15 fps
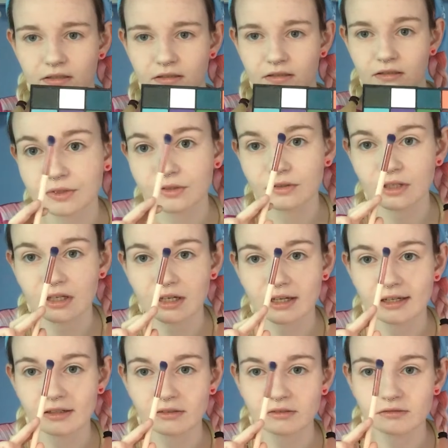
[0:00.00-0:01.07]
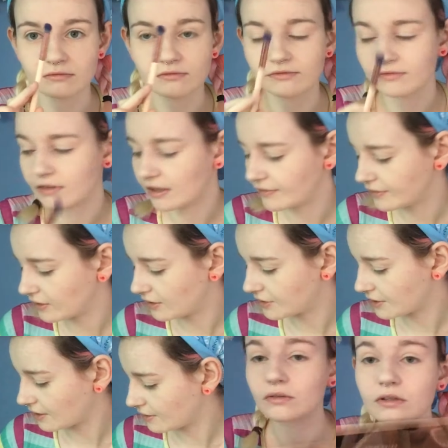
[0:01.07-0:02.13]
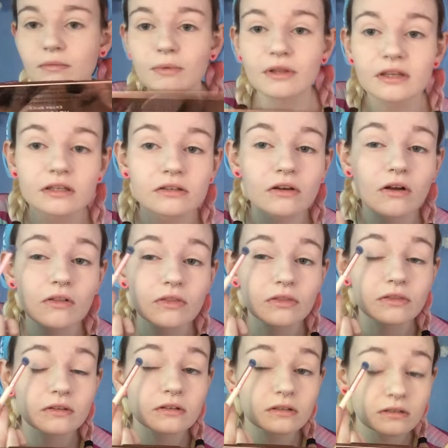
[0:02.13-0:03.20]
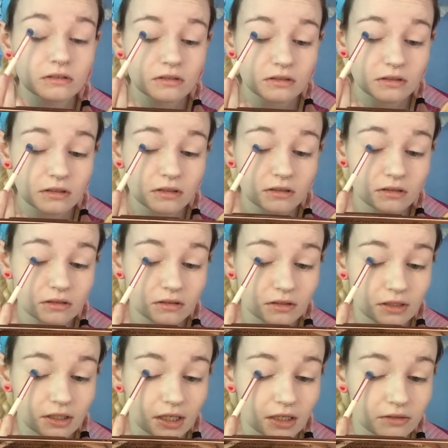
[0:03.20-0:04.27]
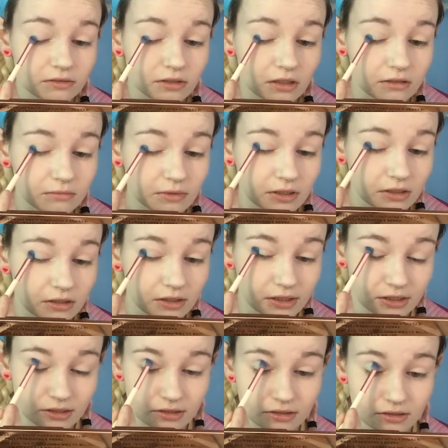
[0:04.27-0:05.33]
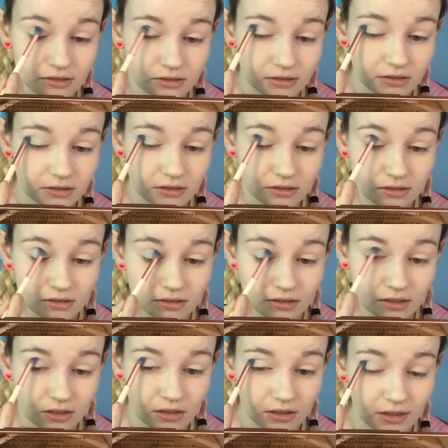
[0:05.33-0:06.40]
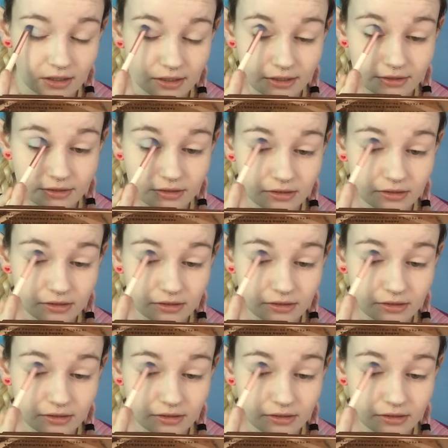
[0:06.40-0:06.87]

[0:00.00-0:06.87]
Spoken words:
Using a little fluffy eyeshadow. I'm going to put this on the outside of my eyelid.